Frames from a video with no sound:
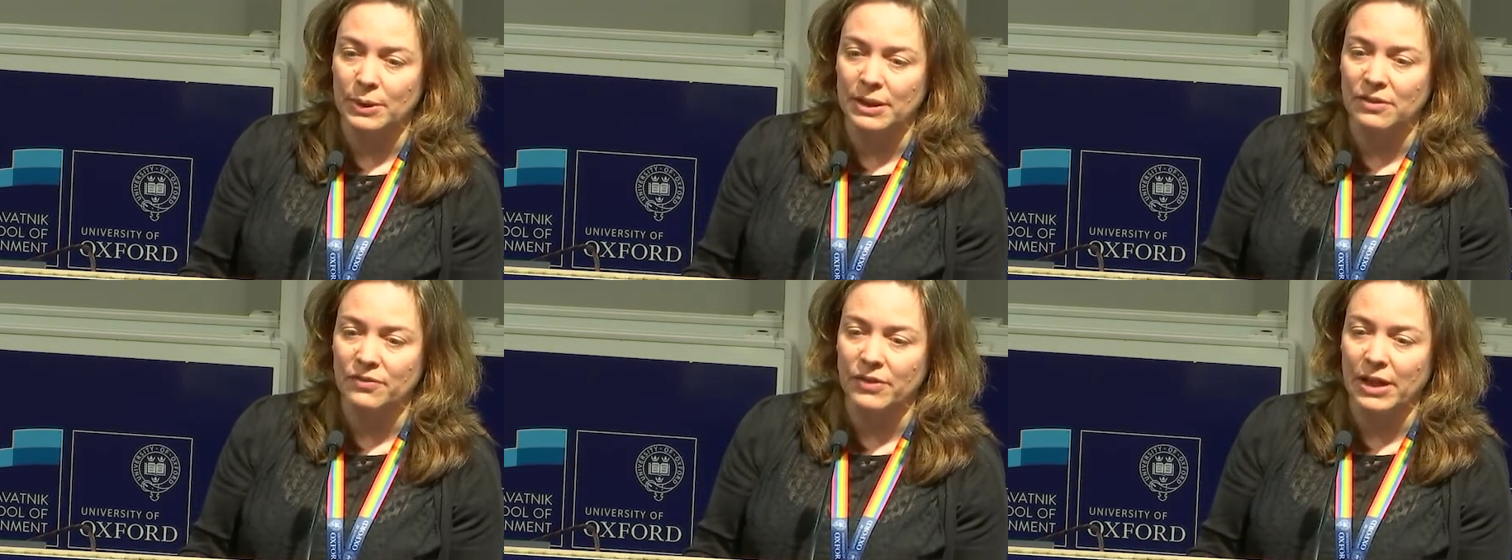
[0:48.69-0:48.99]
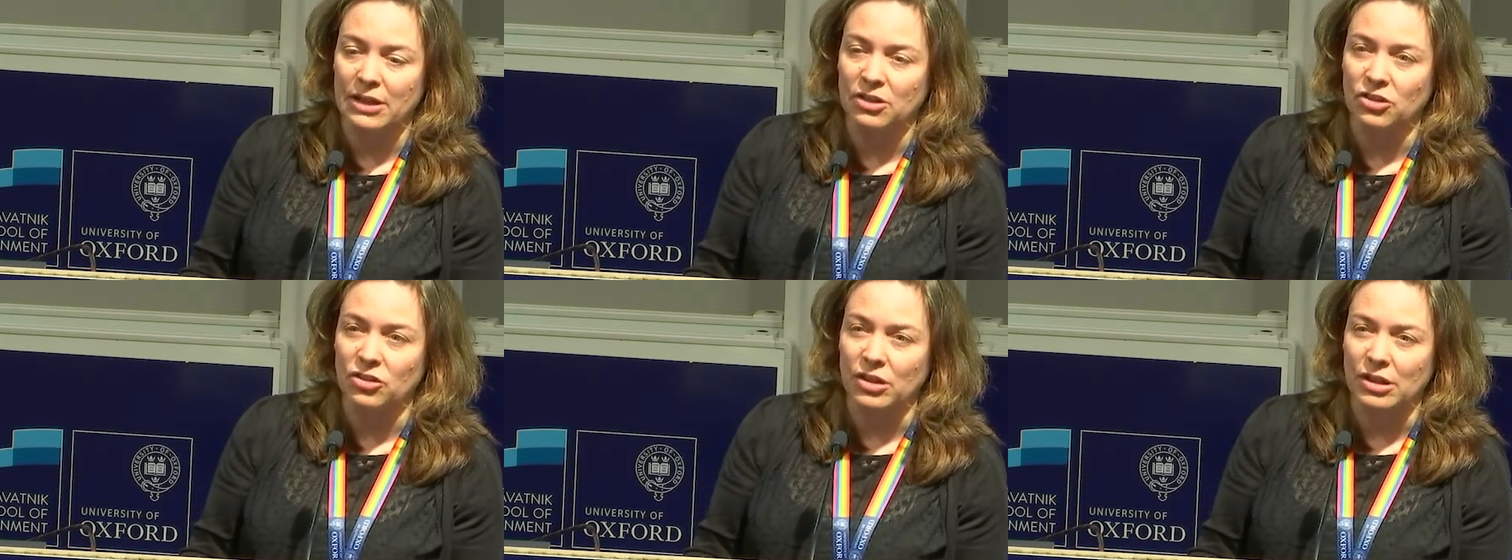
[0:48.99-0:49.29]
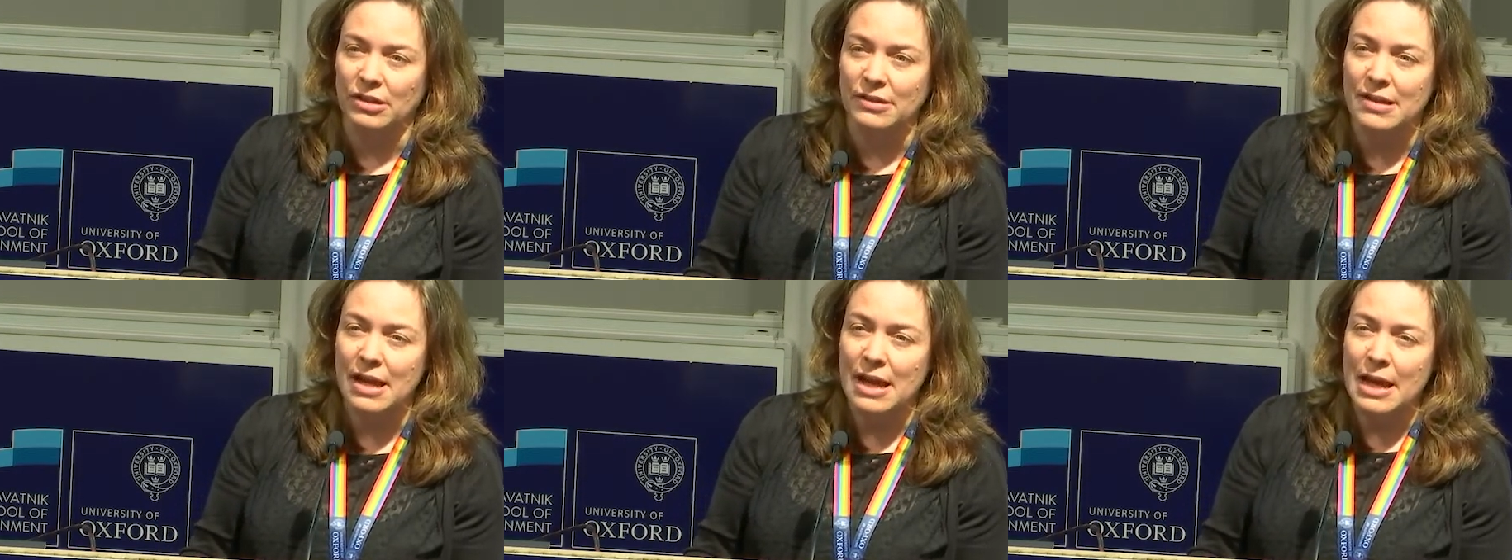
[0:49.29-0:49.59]

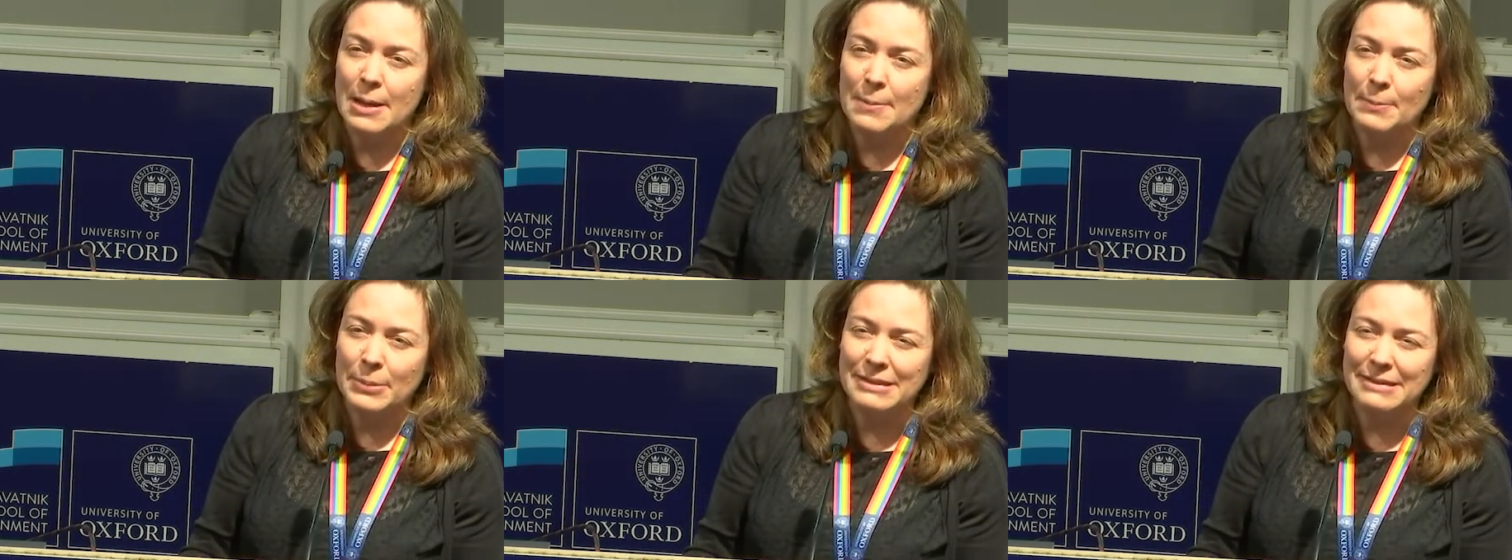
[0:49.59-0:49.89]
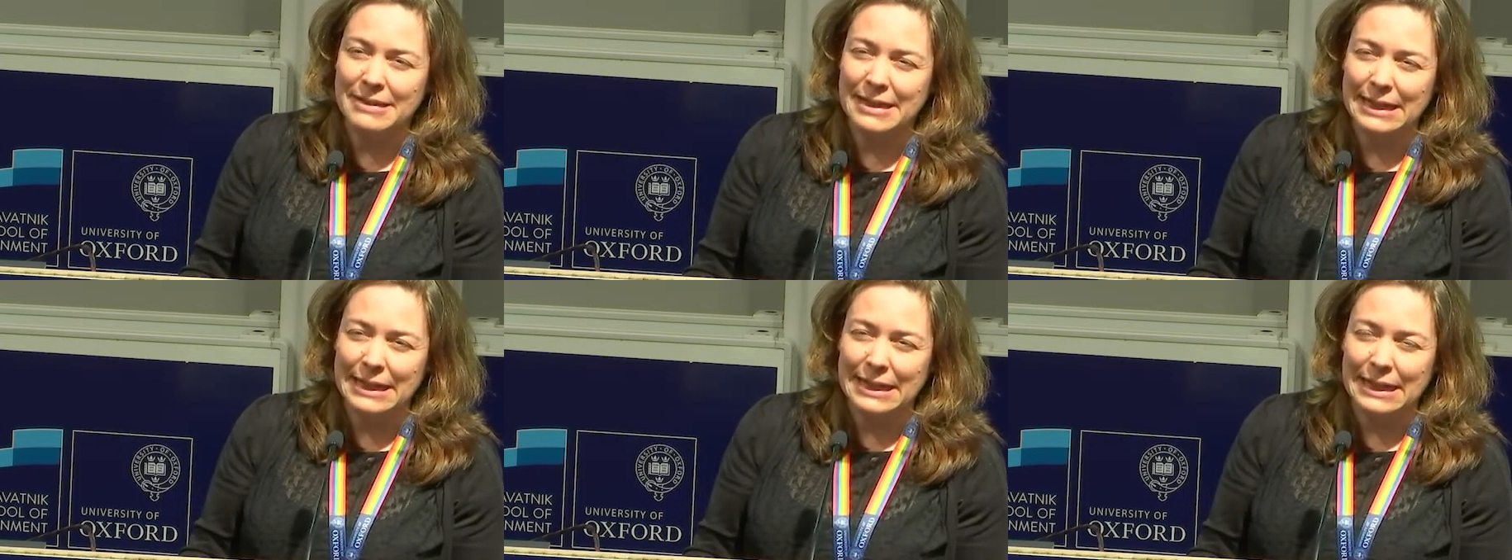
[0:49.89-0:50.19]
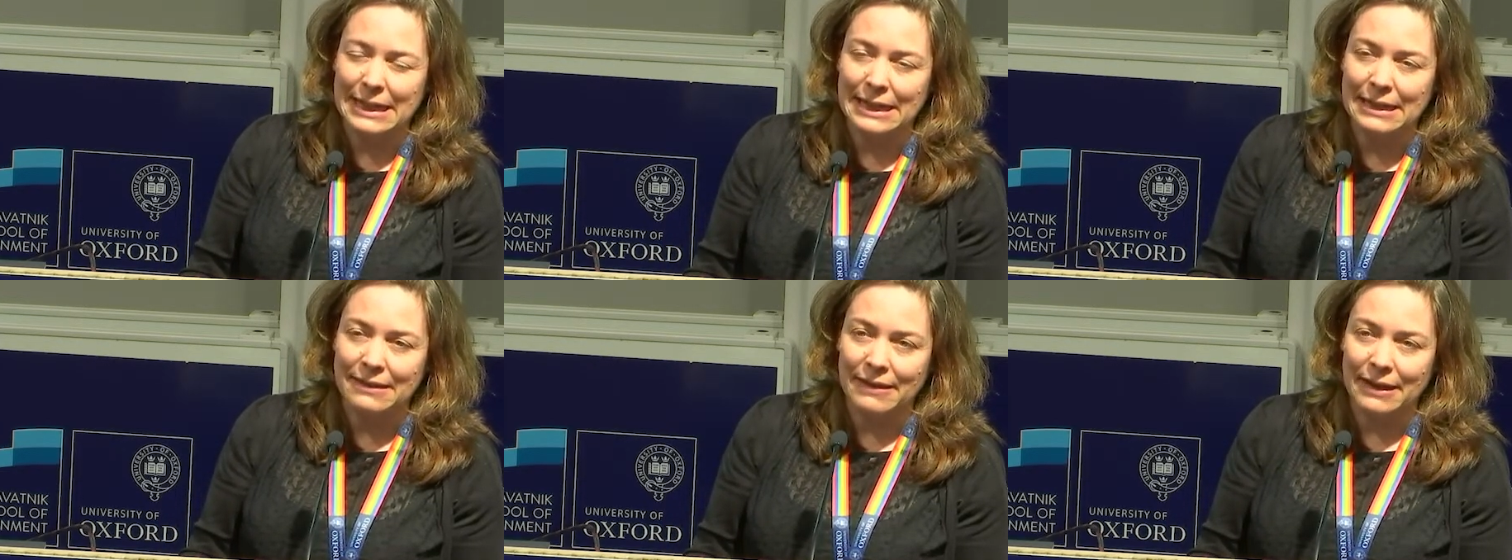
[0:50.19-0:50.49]
interventions,
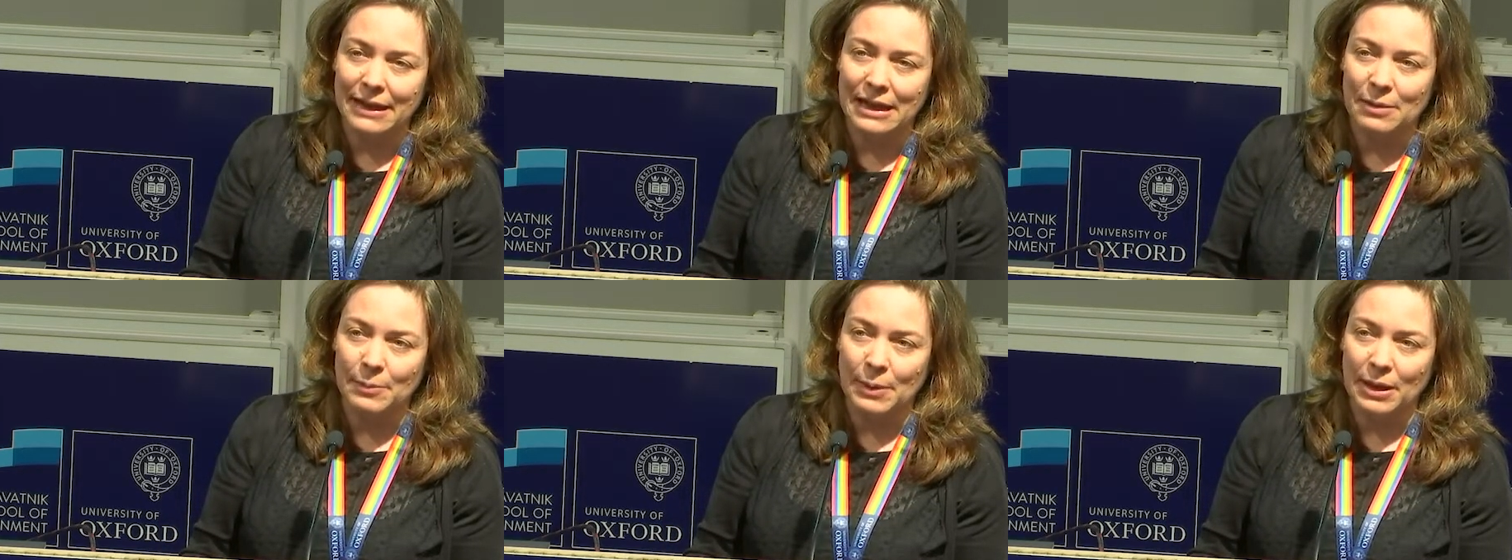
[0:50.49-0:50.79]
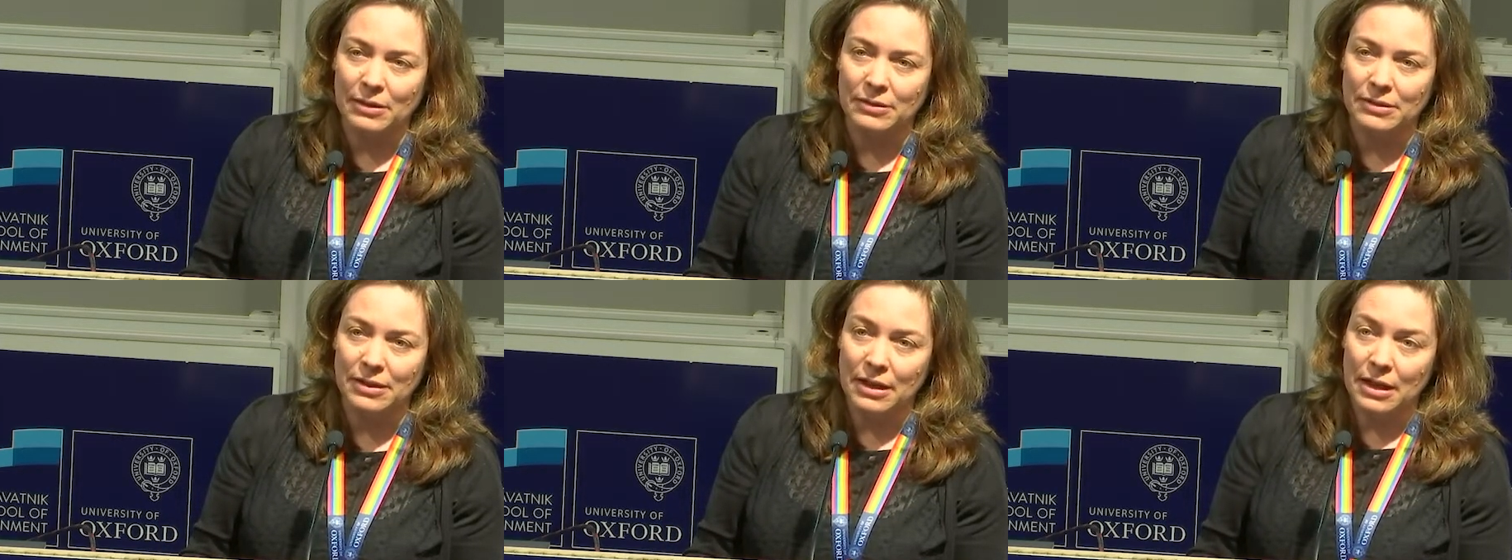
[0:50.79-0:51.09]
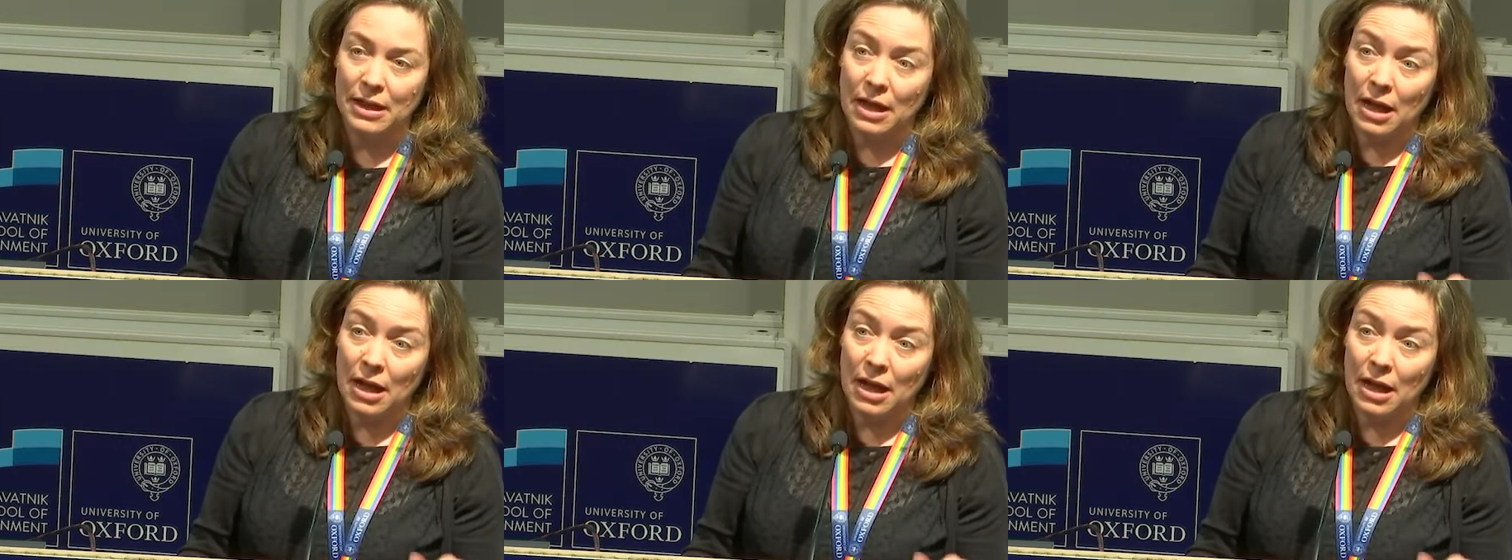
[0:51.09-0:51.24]
particularly thinking about